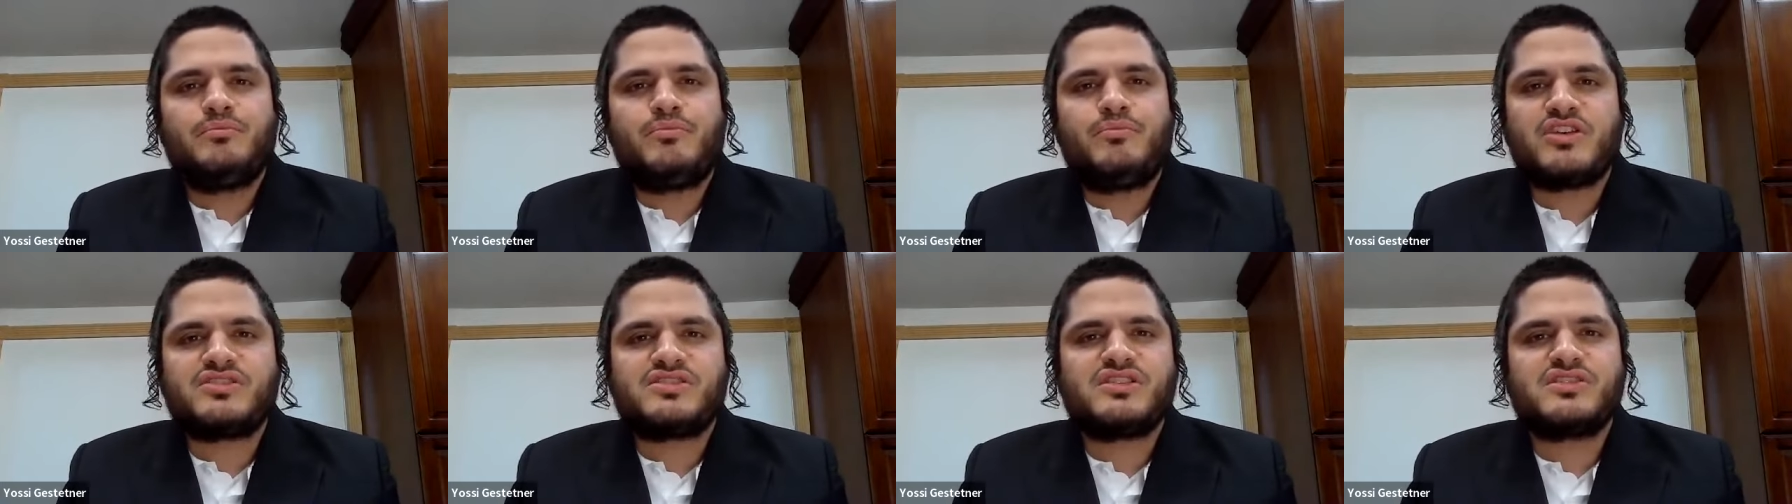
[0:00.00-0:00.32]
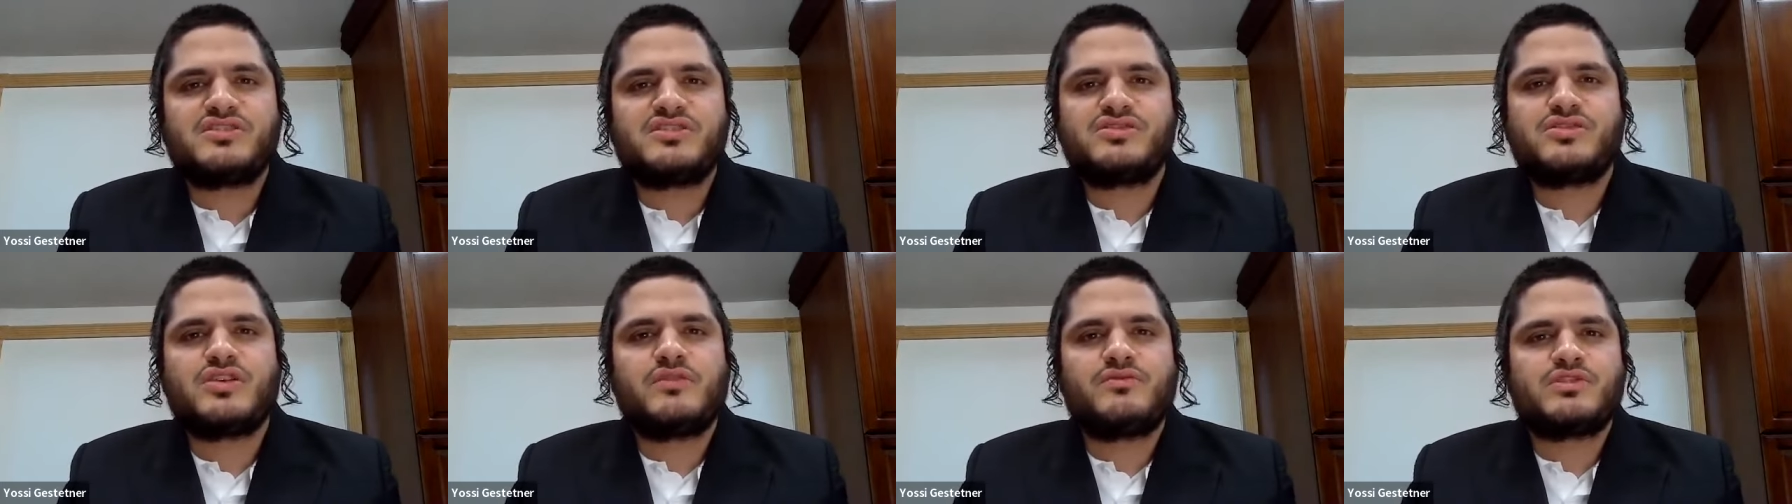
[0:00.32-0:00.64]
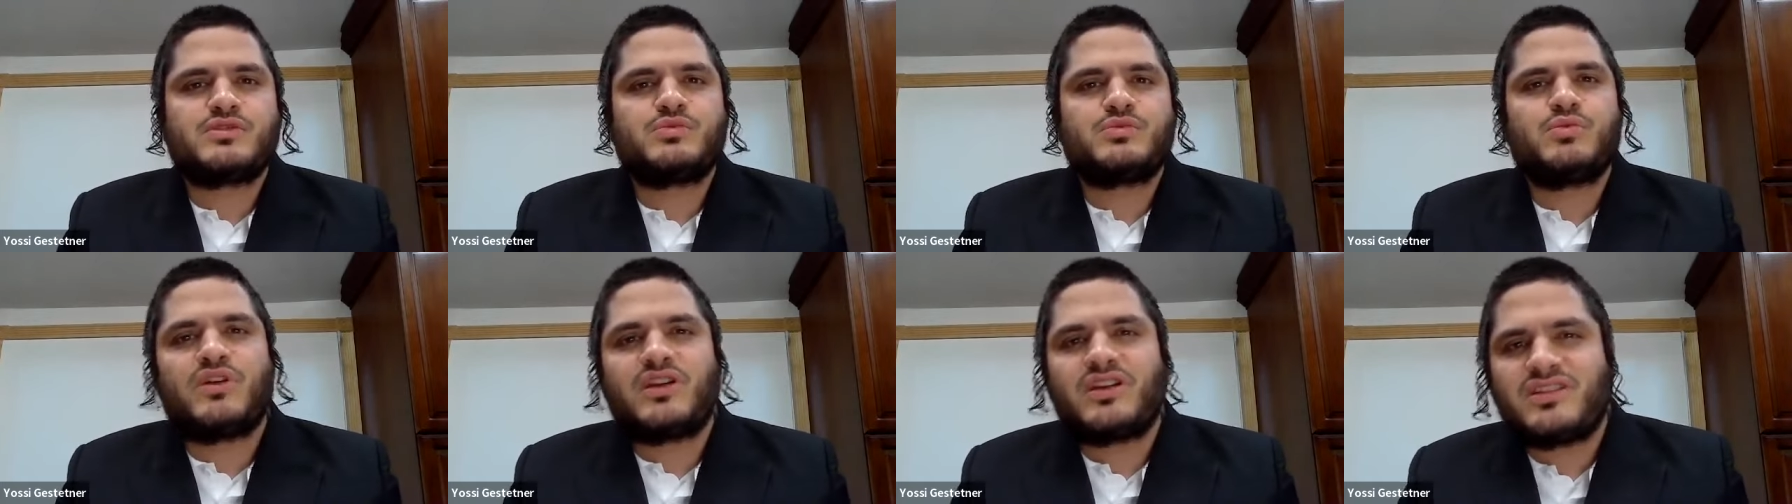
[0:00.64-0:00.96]
busing
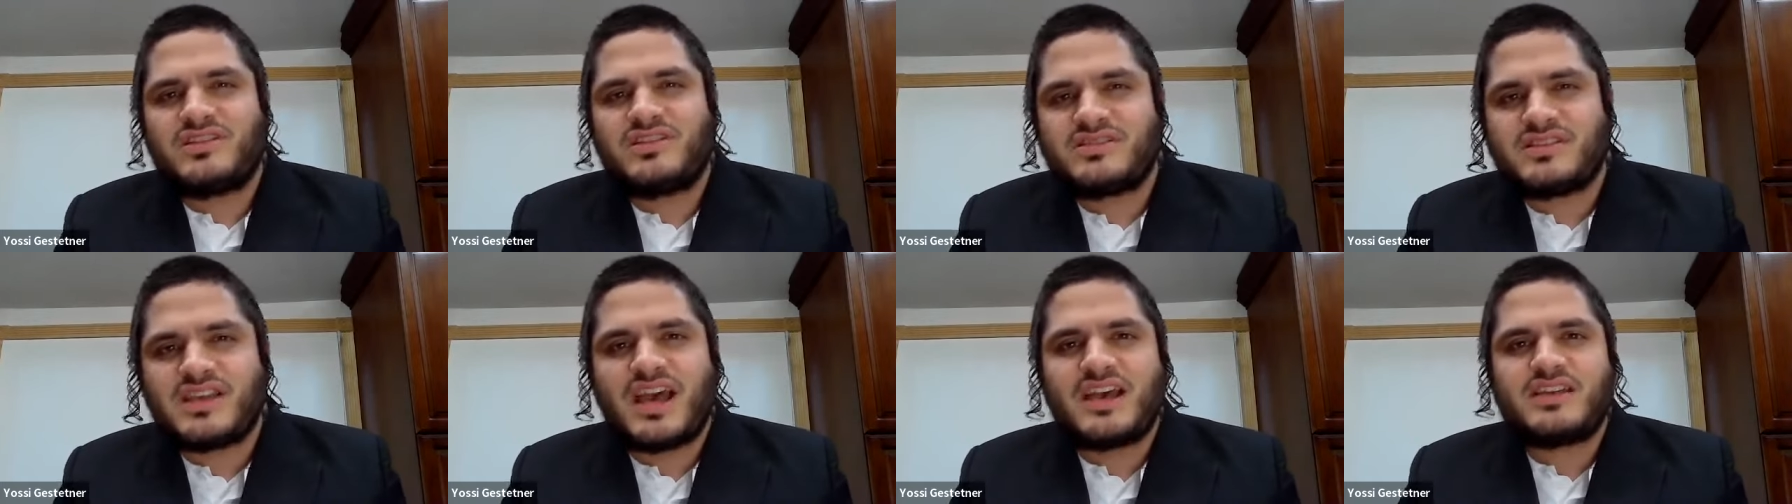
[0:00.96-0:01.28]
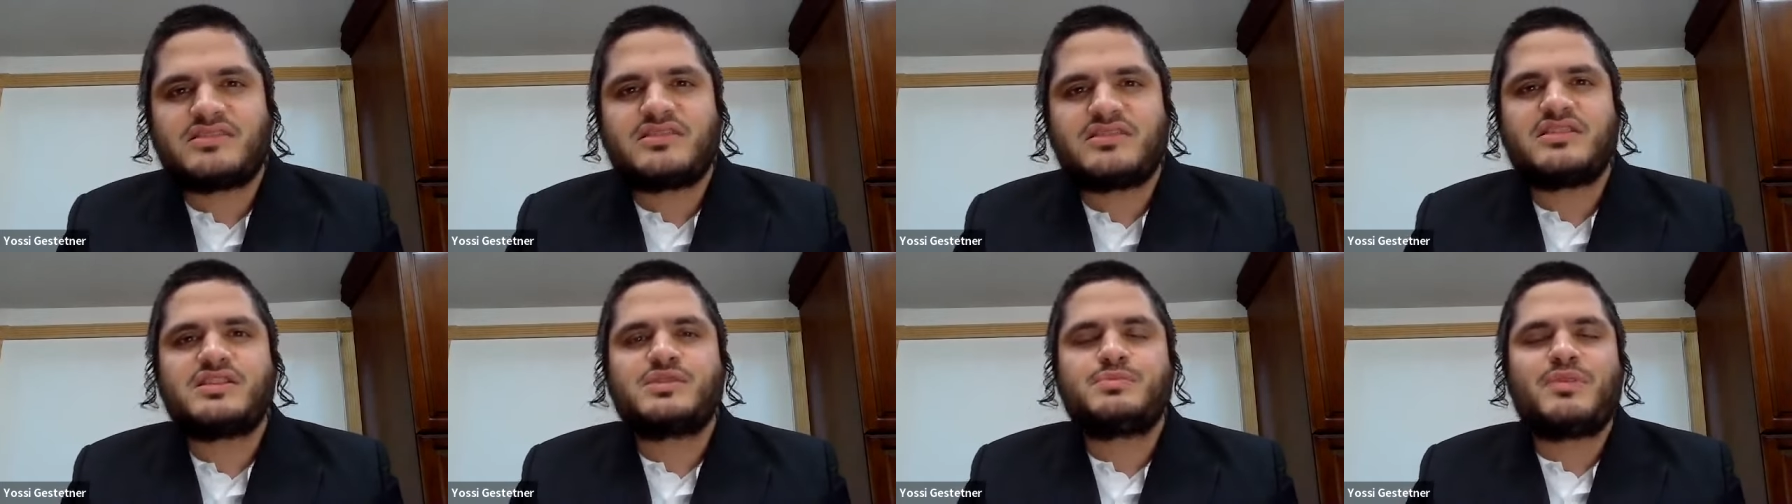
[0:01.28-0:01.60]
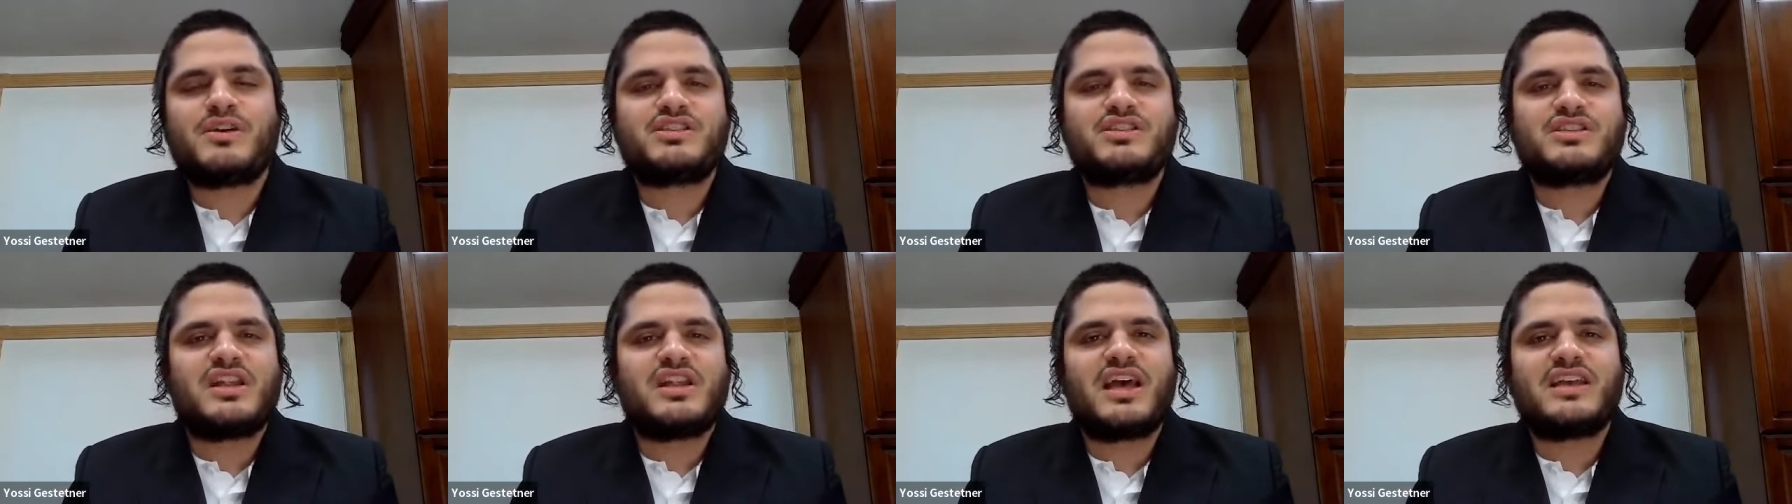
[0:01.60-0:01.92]
service were a disaster,
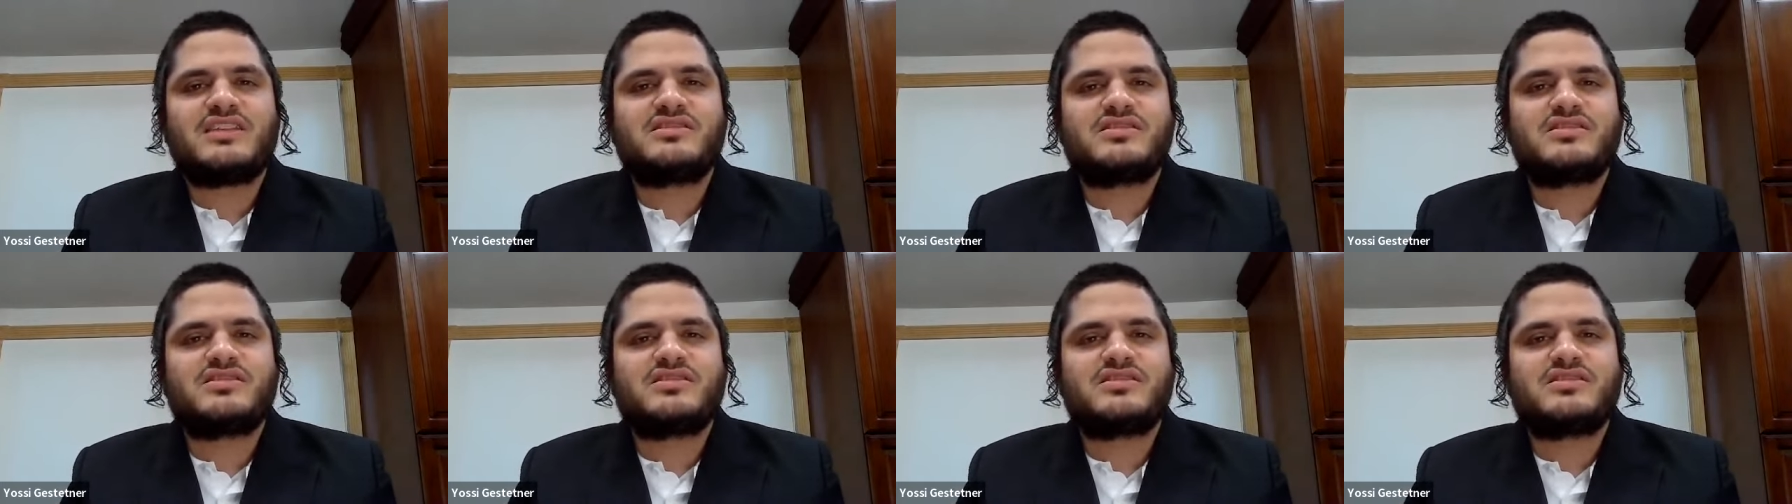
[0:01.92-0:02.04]
special